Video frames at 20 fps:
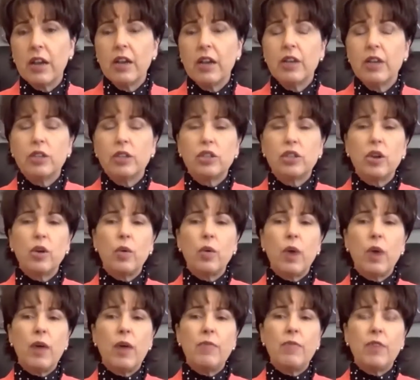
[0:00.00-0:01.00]
So
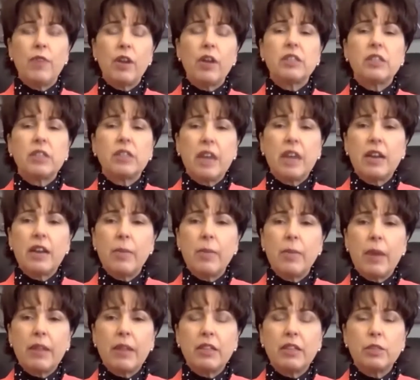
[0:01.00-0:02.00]
I'm very excited
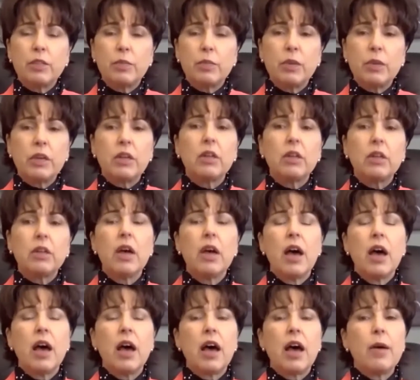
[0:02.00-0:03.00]
about this bill,
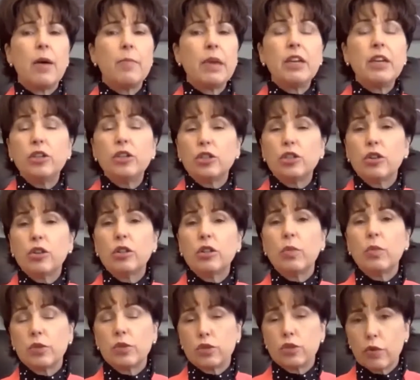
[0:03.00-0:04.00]
uh, making sure that we're
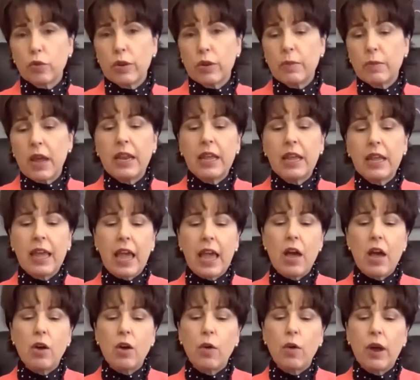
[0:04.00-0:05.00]
streamlining Cal
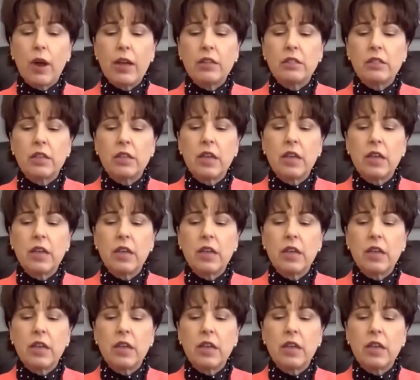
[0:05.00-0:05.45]
grants.